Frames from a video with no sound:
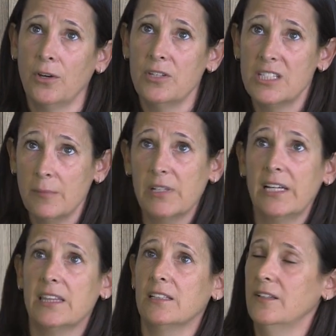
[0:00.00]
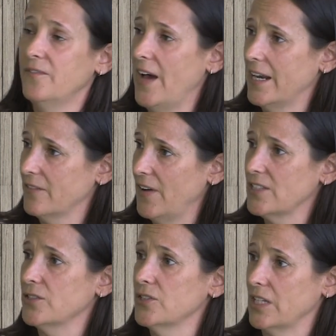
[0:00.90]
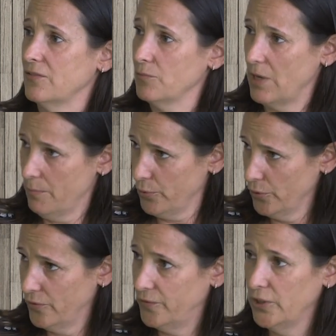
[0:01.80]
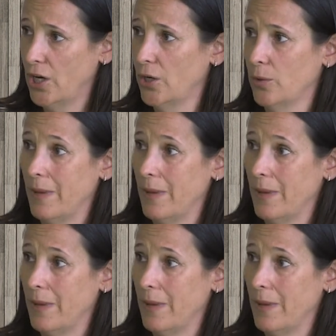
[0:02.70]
stimulate the lymphatic vessels and improve flow,